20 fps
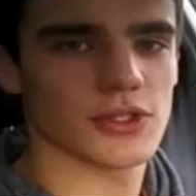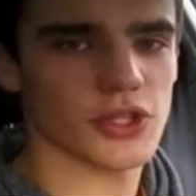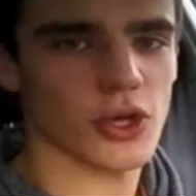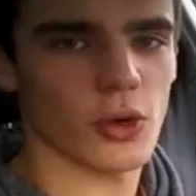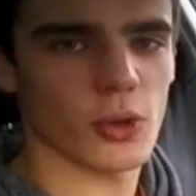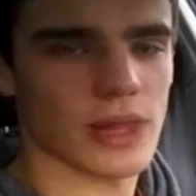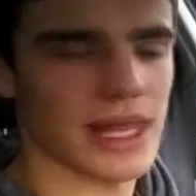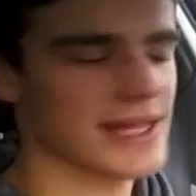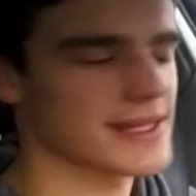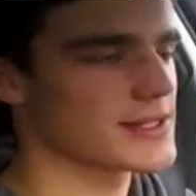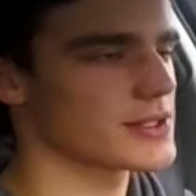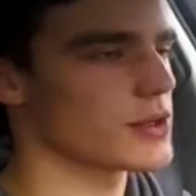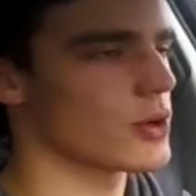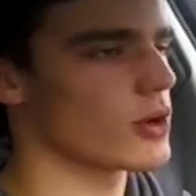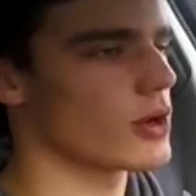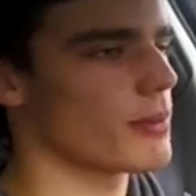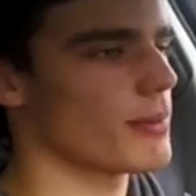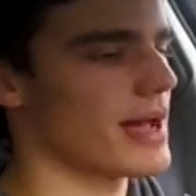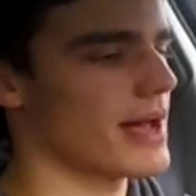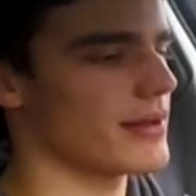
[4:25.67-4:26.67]
So let's
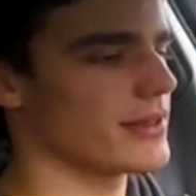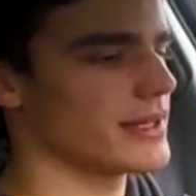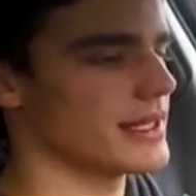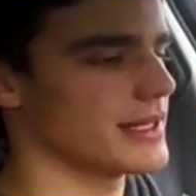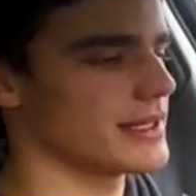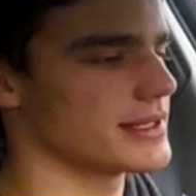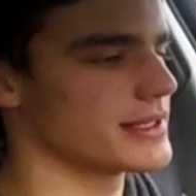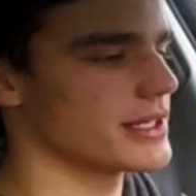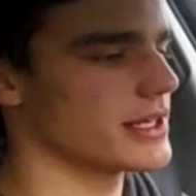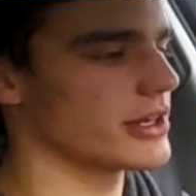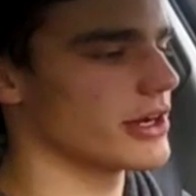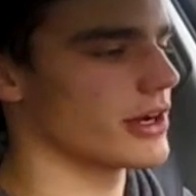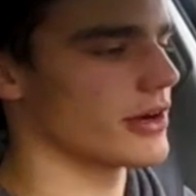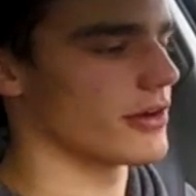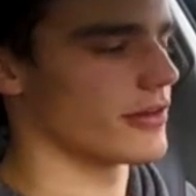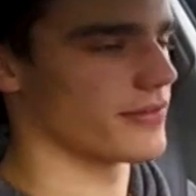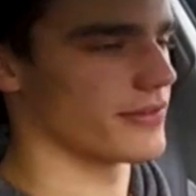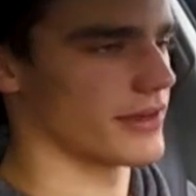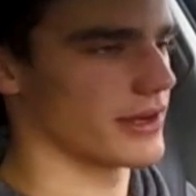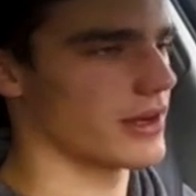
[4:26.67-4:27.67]
talk about the
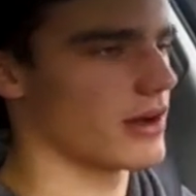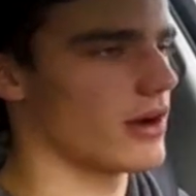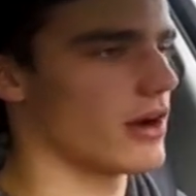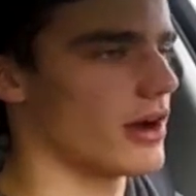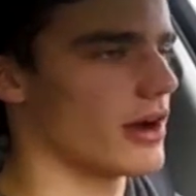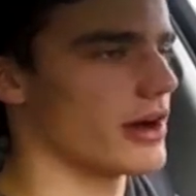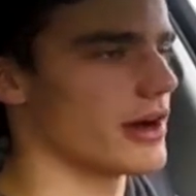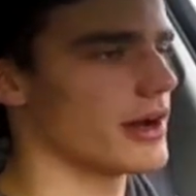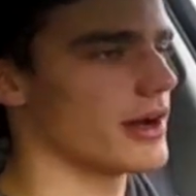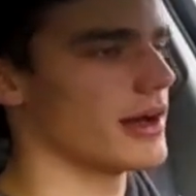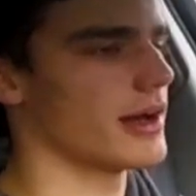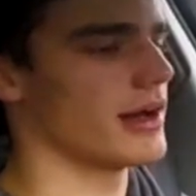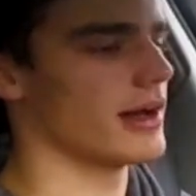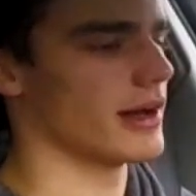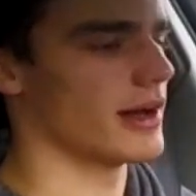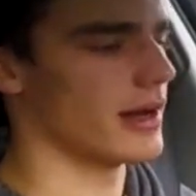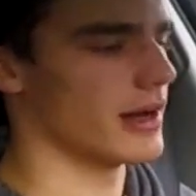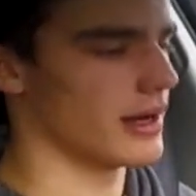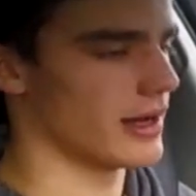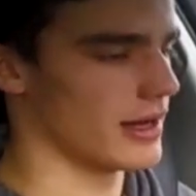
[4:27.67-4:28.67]
interior of the car
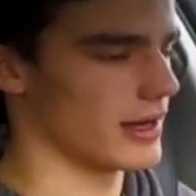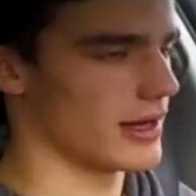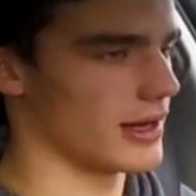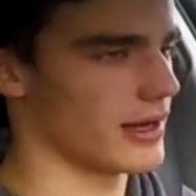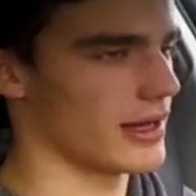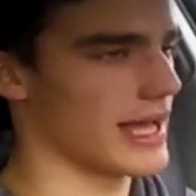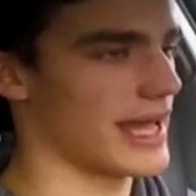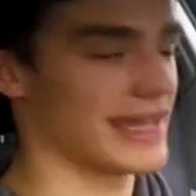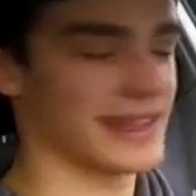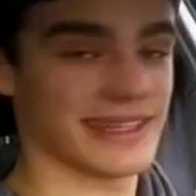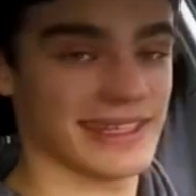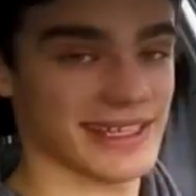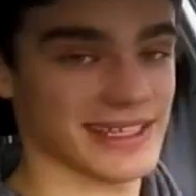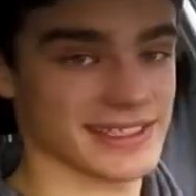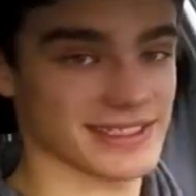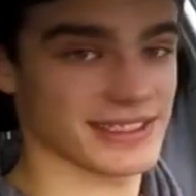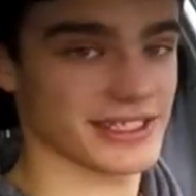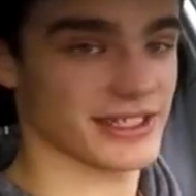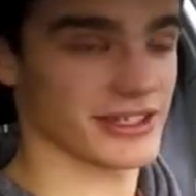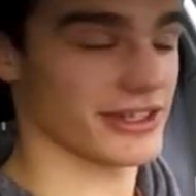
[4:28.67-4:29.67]
and the
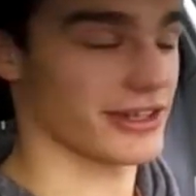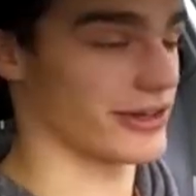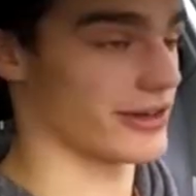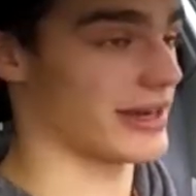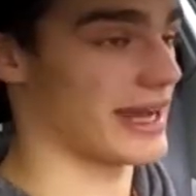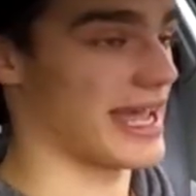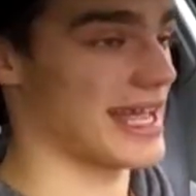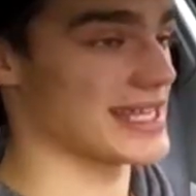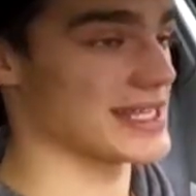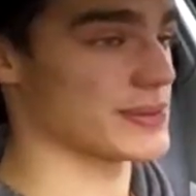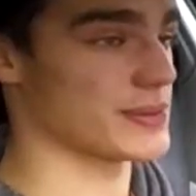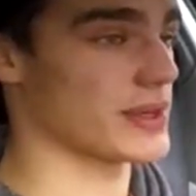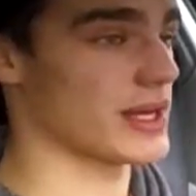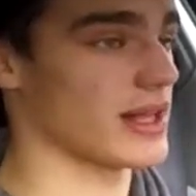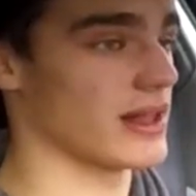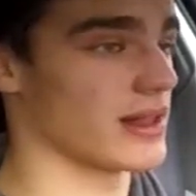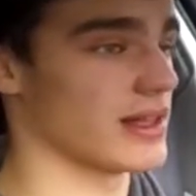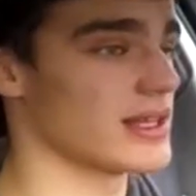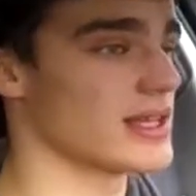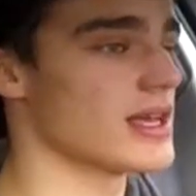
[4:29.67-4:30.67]
exterior as
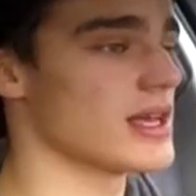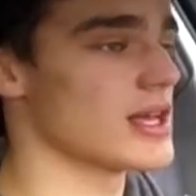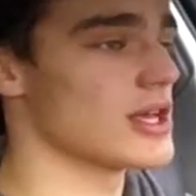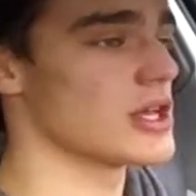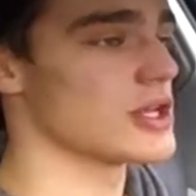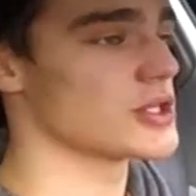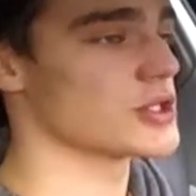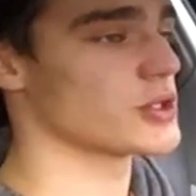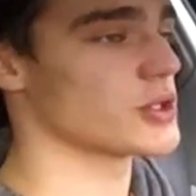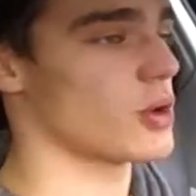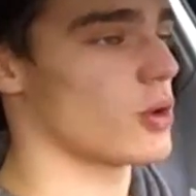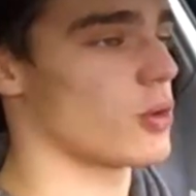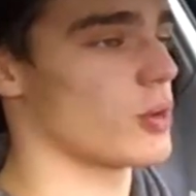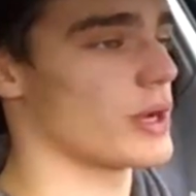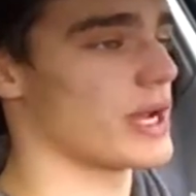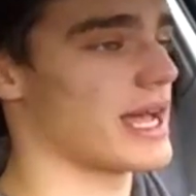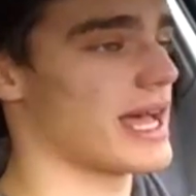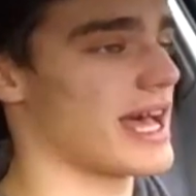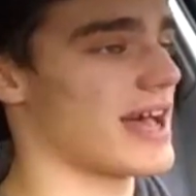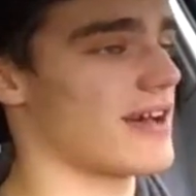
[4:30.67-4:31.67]
well. So
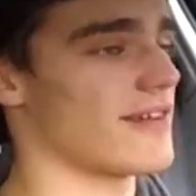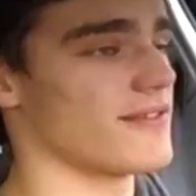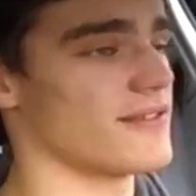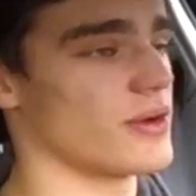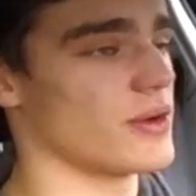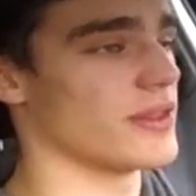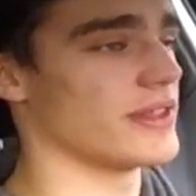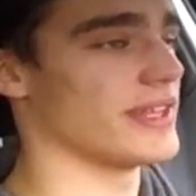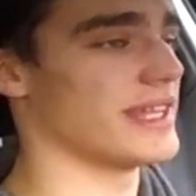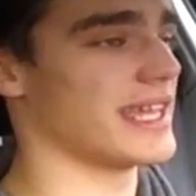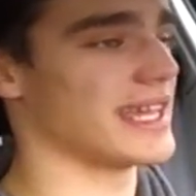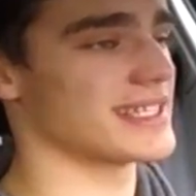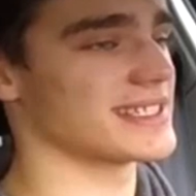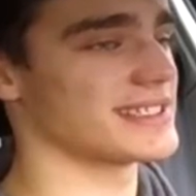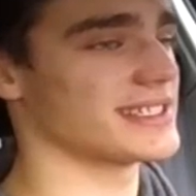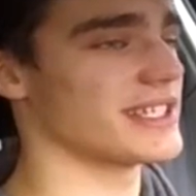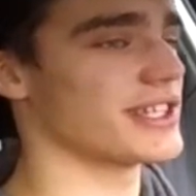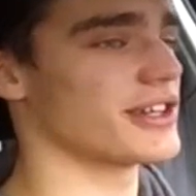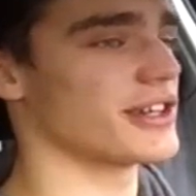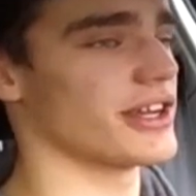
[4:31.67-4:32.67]
we have on the
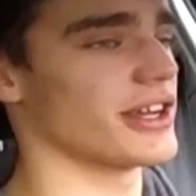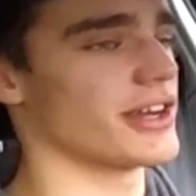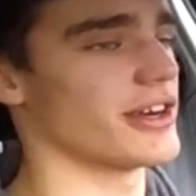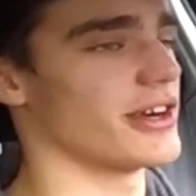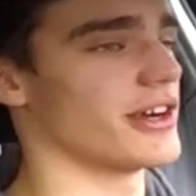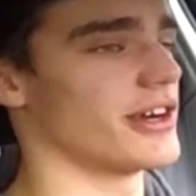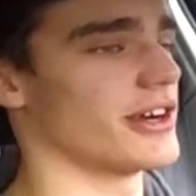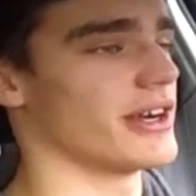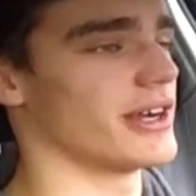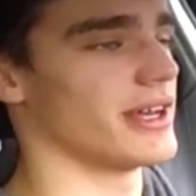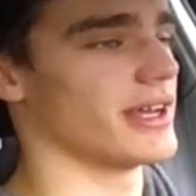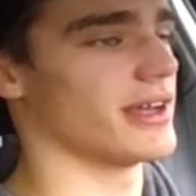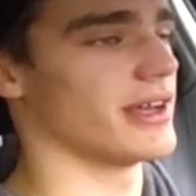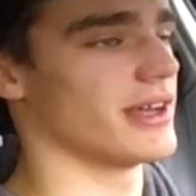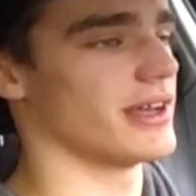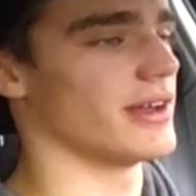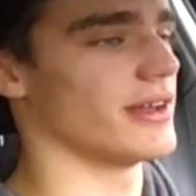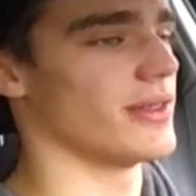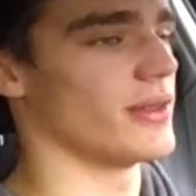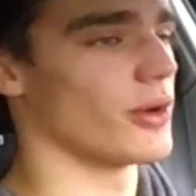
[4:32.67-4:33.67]
exterior
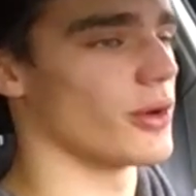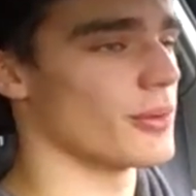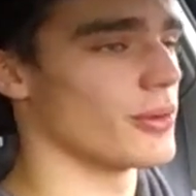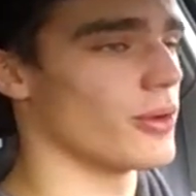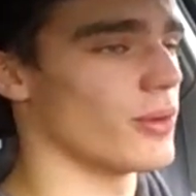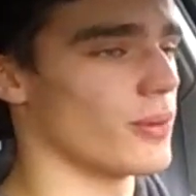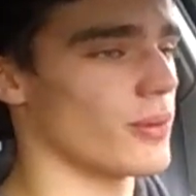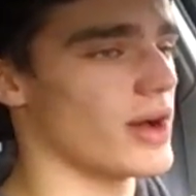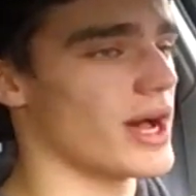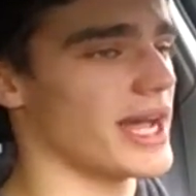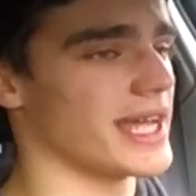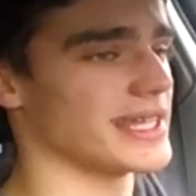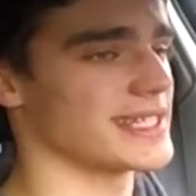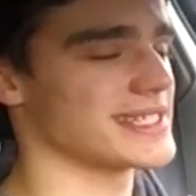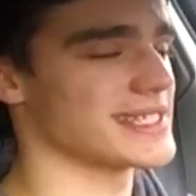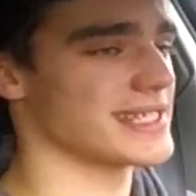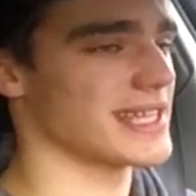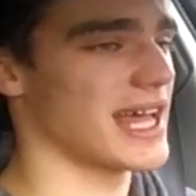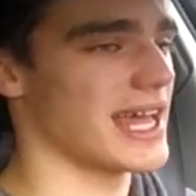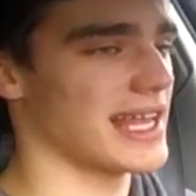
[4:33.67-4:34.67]
normal white
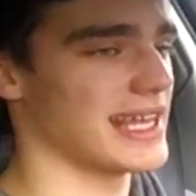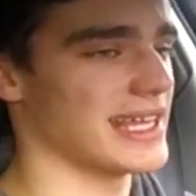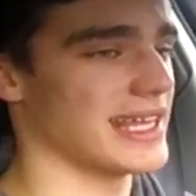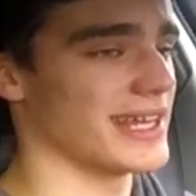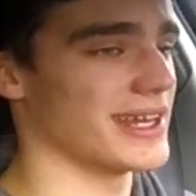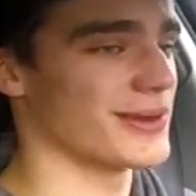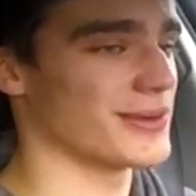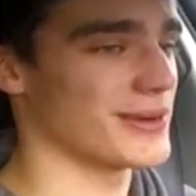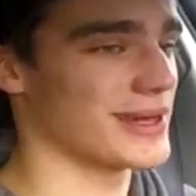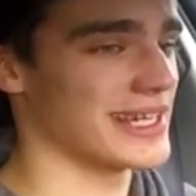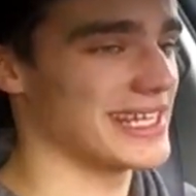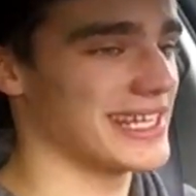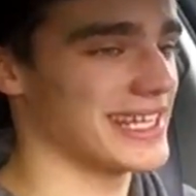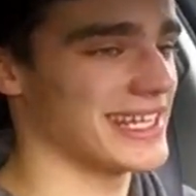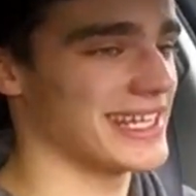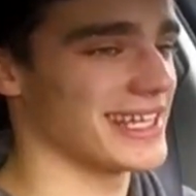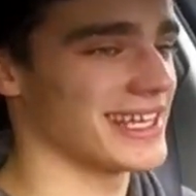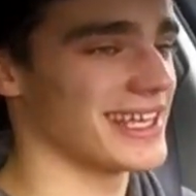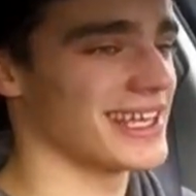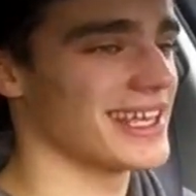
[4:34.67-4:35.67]
styling,
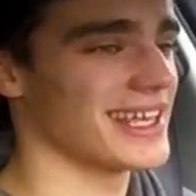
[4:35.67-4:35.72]
really